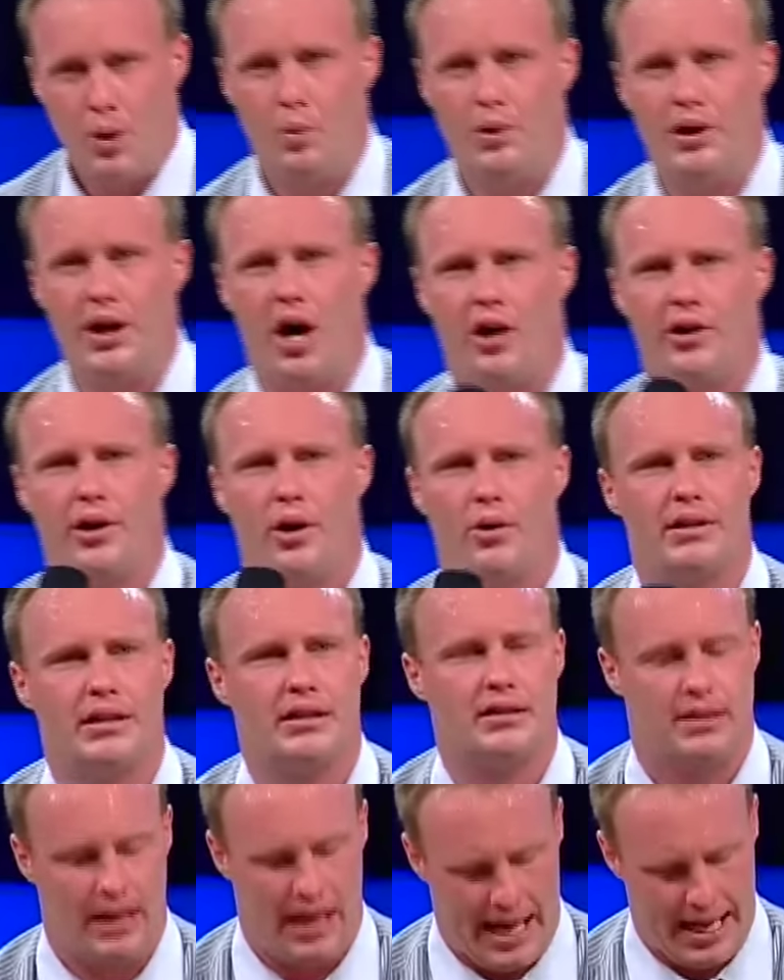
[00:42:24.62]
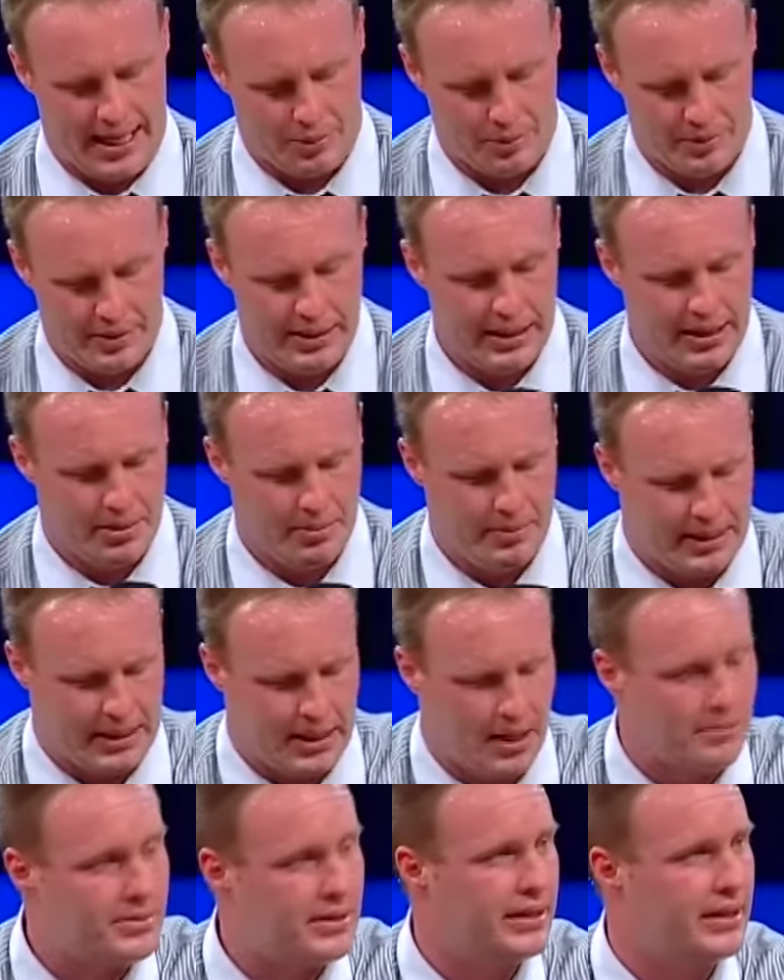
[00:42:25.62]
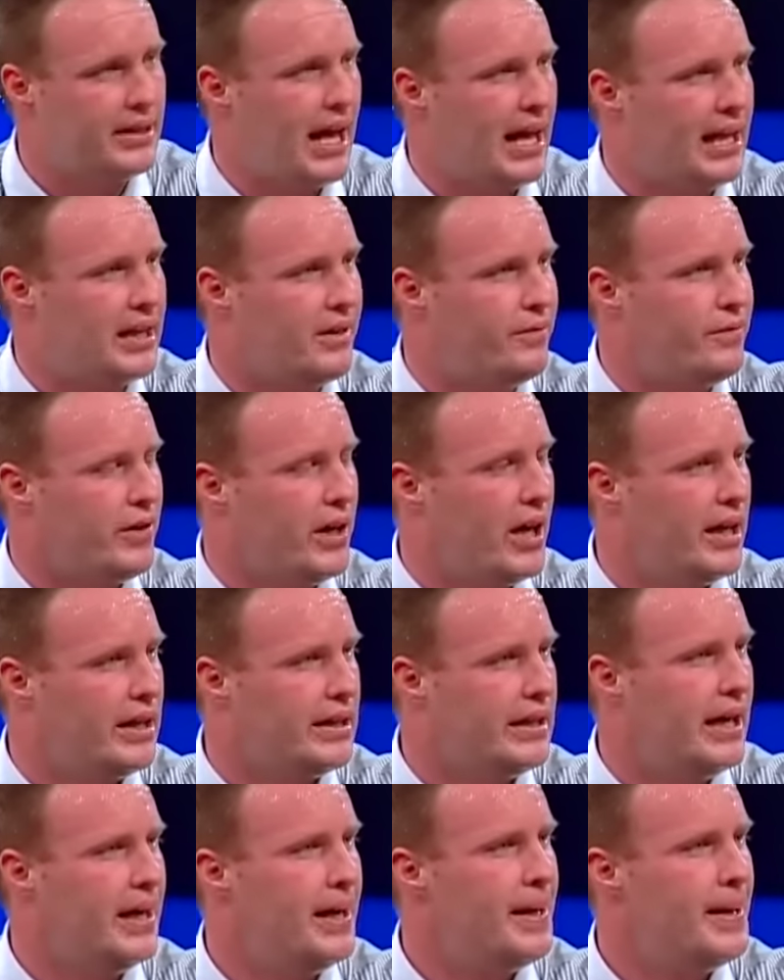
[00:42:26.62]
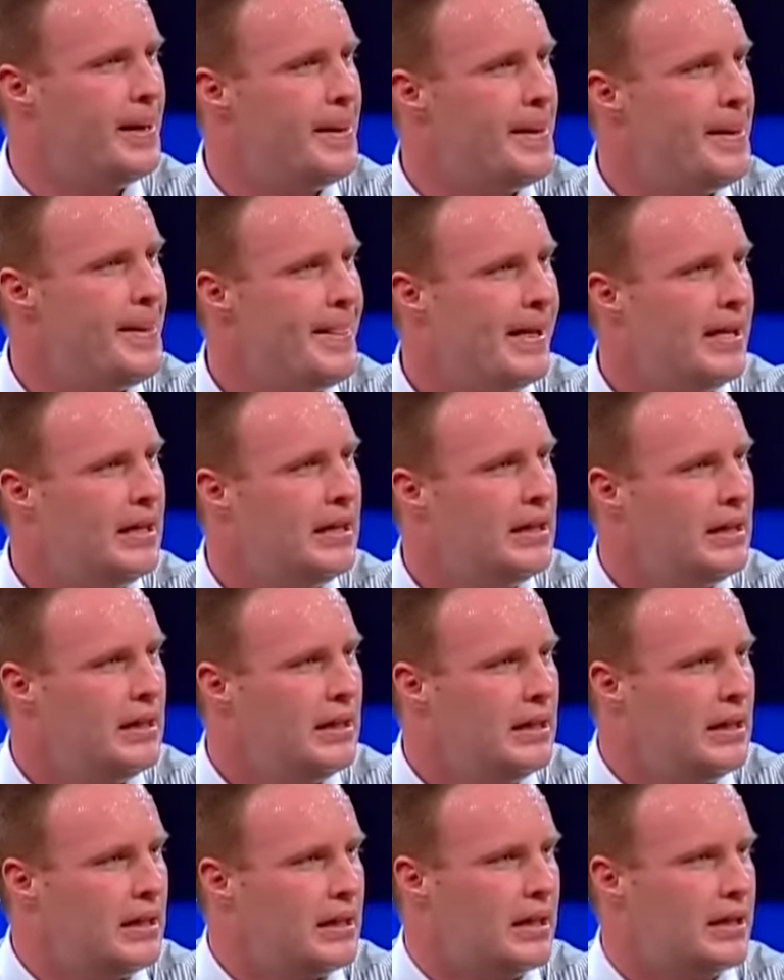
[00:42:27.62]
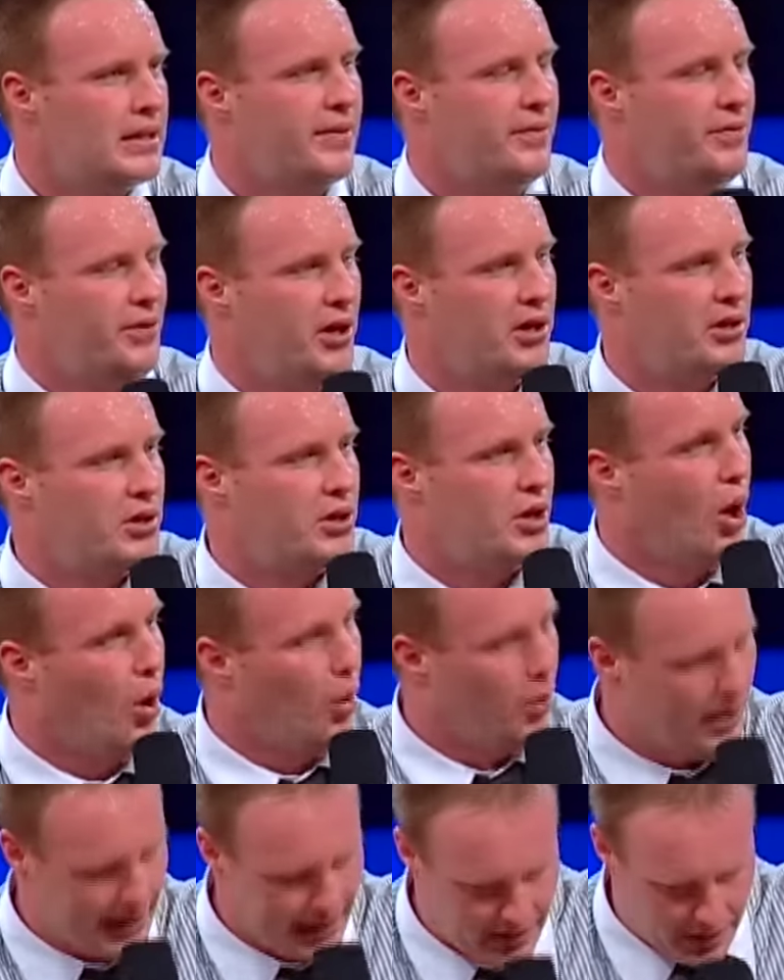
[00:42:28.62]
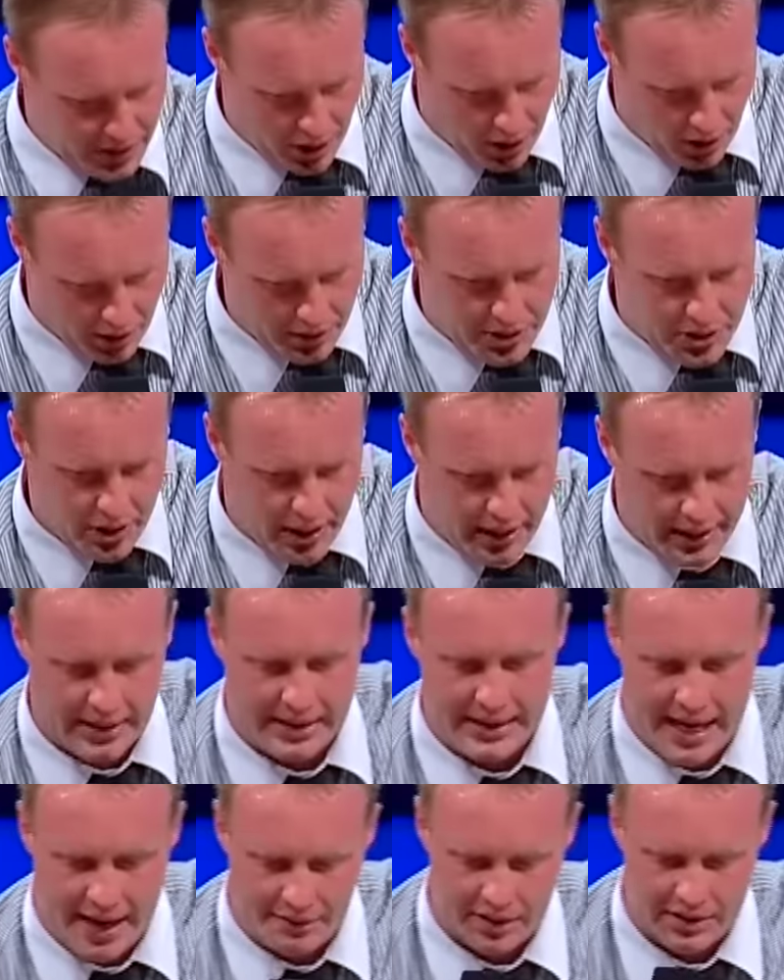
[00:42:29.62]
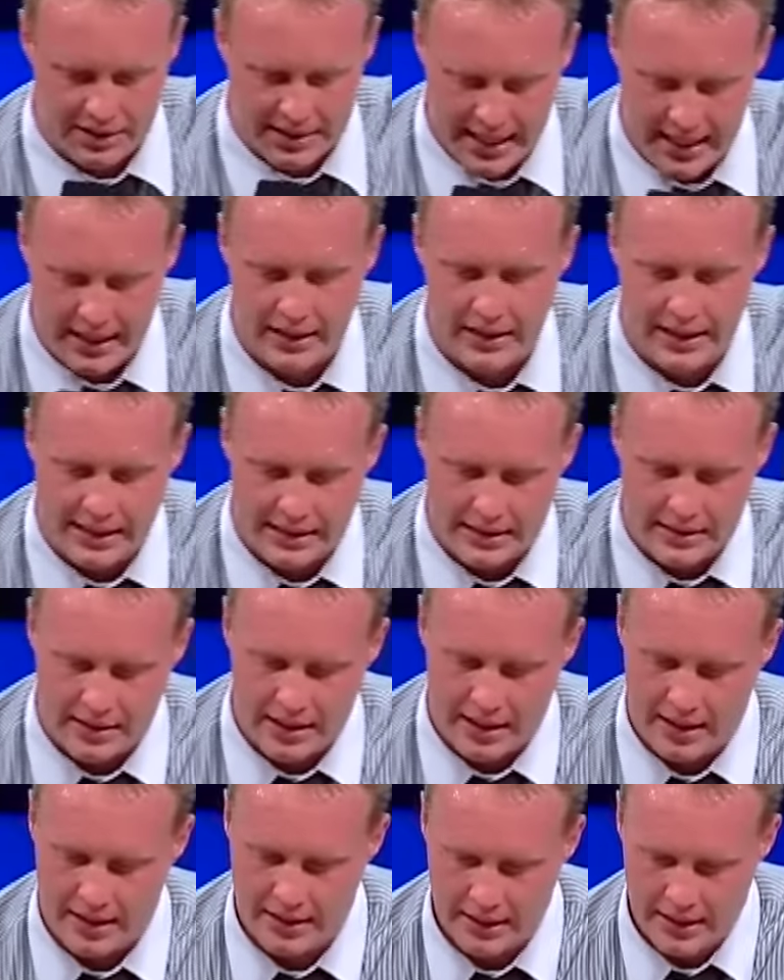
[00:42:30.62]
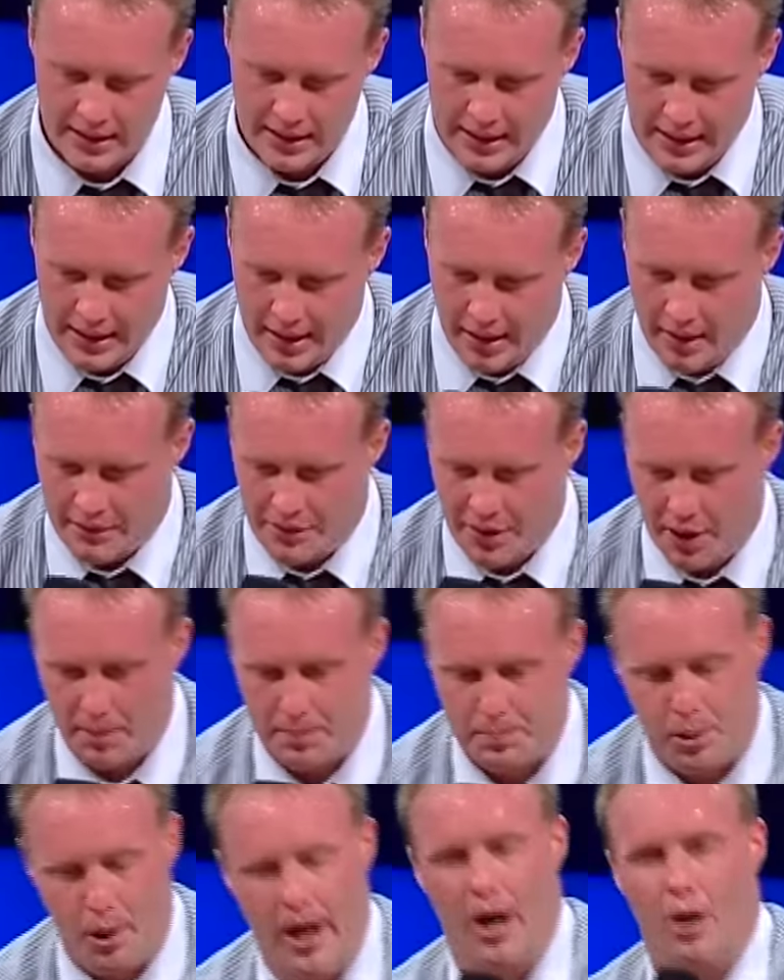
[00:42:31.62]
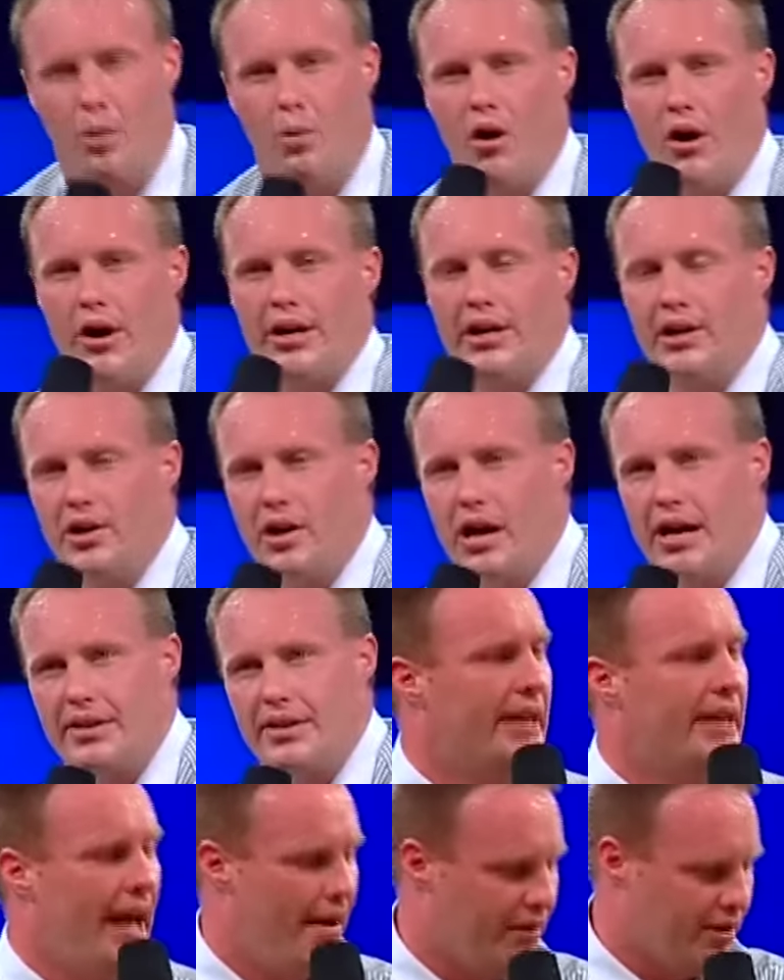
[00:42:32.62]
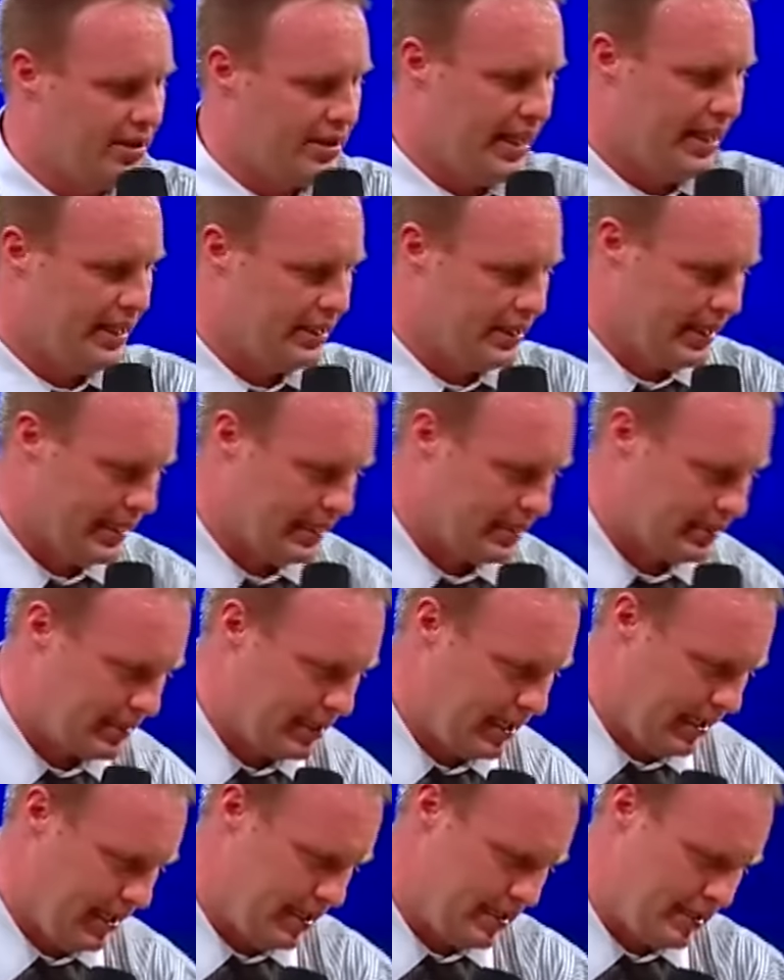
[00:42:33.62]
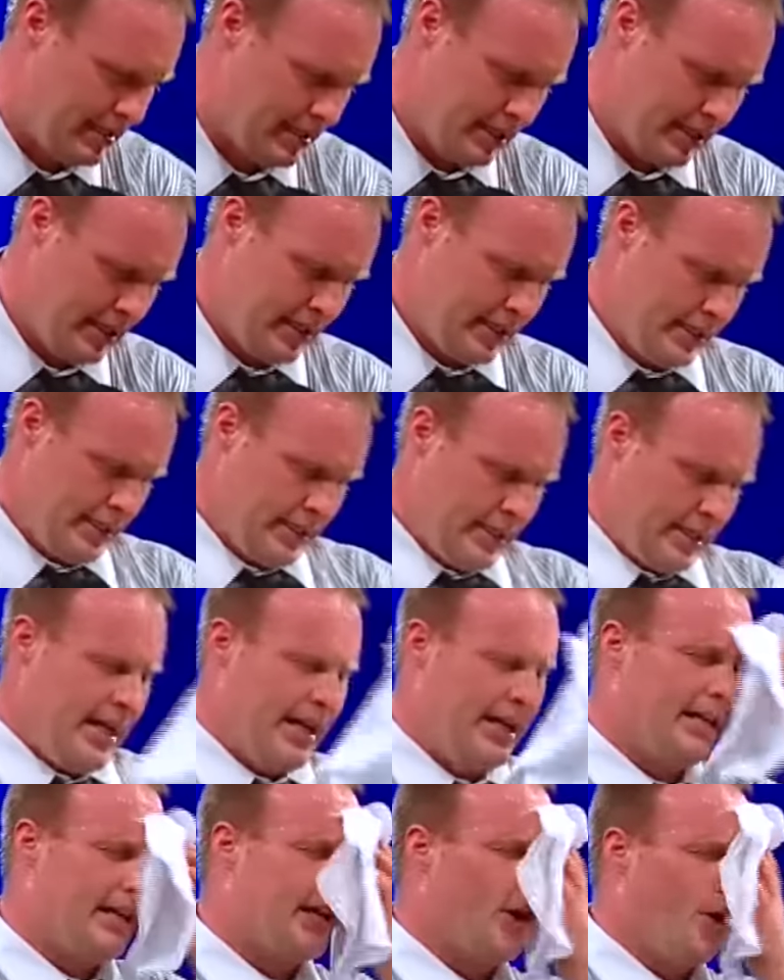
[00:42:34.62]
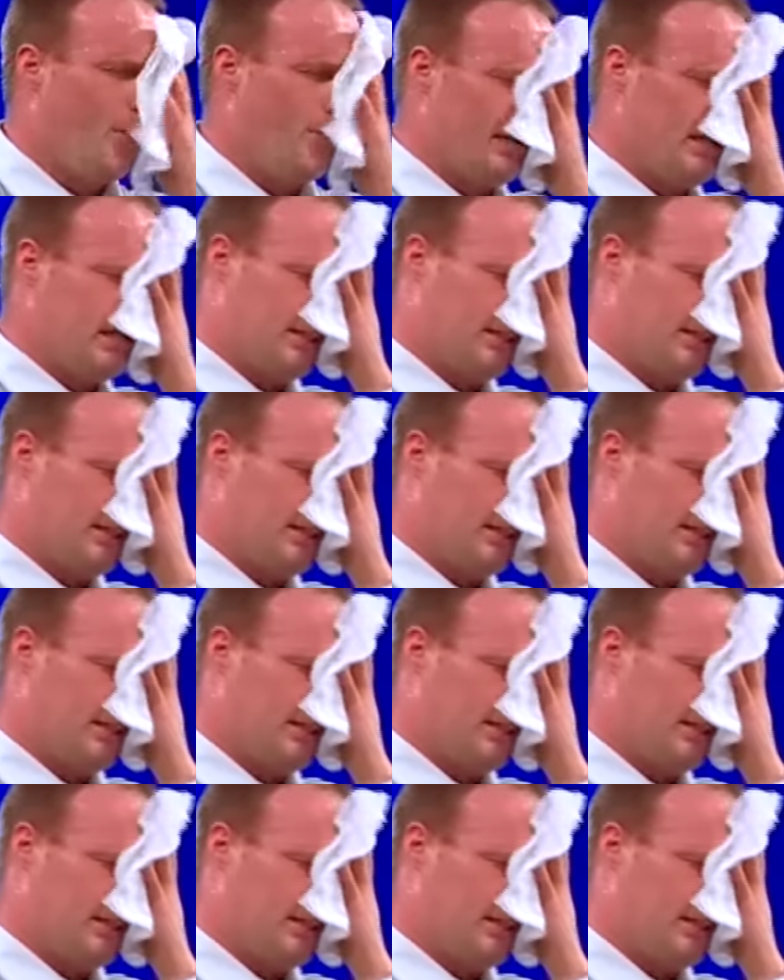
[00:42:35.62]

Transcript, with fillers: we all know what it's like when the enemy comes in like a flood. Because if you're a soul winning church, you're on the devil's hit list. If you're a prayer warrior, you're devil's hit list. And I know what